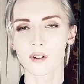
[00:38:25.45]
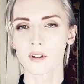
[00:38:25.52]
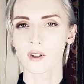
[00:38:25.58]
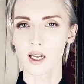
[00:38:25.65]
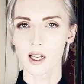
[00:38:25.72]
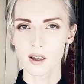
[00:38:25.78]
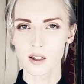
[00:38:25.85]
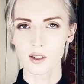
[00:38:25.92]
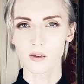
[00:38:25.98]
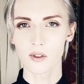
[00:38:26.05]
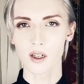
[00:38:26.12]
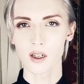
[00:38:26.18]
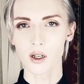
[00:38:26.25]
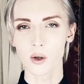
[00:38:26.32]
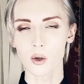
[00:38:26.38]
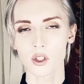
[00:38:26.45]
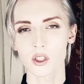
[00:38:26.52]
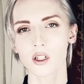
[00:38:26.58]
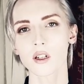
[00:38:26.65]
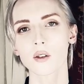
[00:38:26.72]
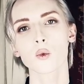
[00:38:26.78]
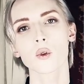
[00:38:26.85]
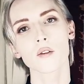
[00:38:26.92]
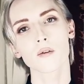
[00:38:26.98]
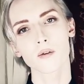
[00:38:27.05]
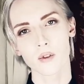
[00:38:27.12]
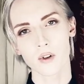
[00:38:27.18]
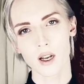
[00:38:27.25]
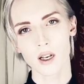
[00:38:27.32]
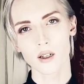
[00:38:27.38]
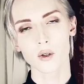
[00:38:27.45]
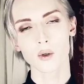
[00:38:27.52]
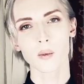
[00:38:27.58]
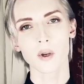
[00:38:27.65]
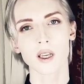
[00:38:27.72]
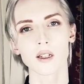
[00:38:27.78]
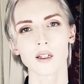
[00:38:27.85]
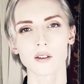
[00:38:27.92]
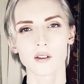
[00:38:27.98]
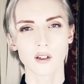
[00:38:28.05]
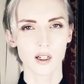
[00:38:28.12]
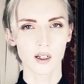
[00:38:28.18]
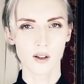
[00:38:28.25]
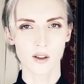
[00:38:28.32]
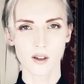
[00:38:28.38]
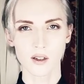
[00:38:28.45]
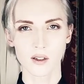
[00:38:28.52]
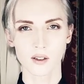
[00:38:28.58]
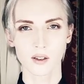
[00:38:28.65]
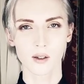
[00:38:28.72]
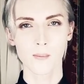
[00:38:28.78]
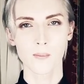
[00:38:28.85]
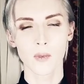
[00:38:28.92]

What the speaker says: like this video, share it with a friend who may need to hear this,